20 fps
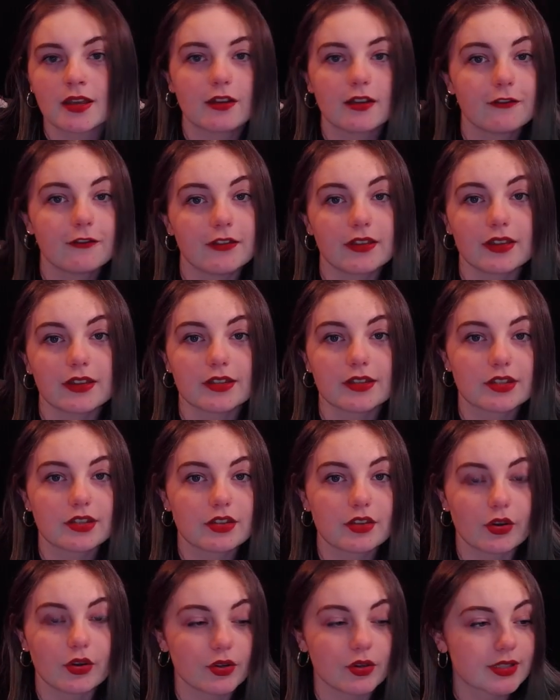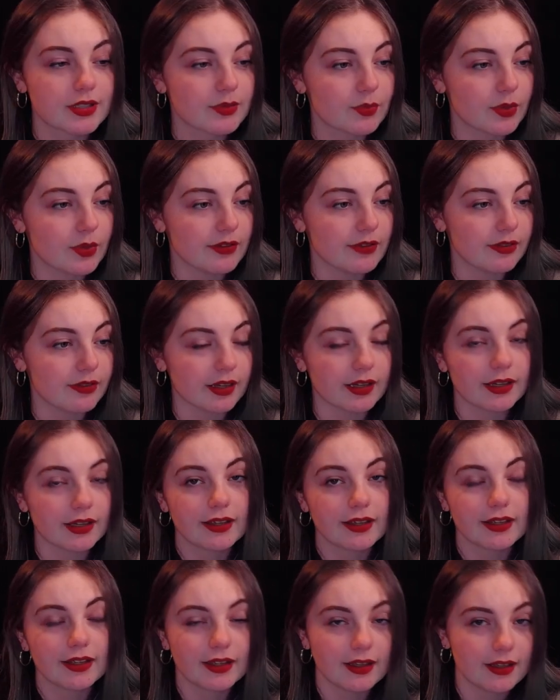feelings, thoughts, whatever
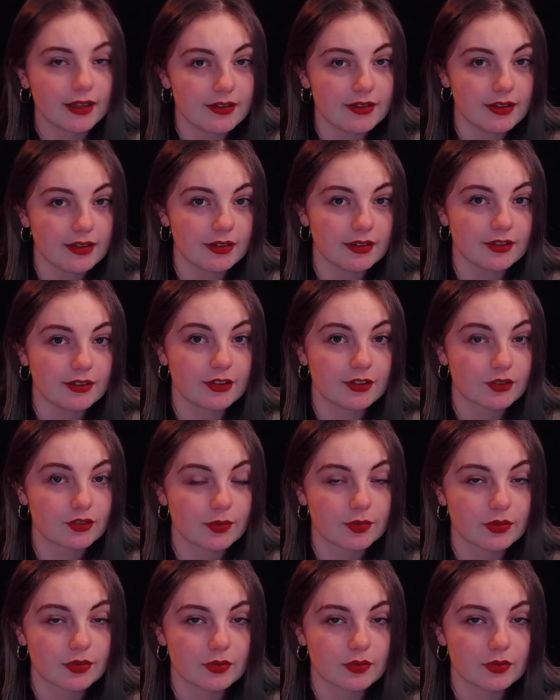in the description.